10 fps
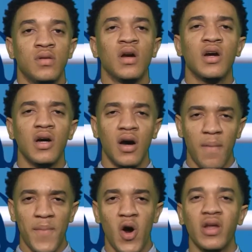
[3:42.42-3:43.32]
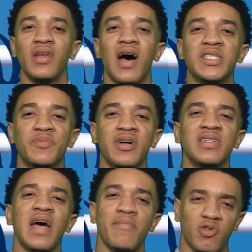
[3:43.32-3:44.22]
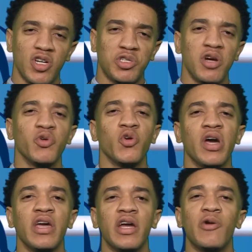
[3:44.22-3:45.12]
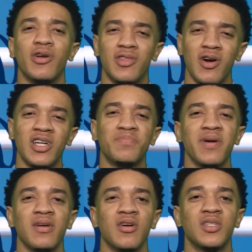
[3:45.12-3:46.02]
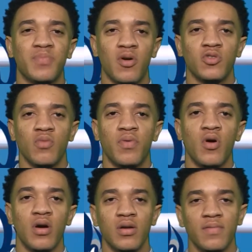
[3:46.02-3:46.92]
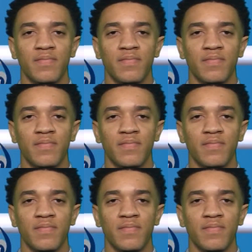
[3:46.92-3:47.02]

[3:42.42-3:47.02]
Good morning, Ospreys. I'm Christian Rui here with your Spinnaker Sports Report.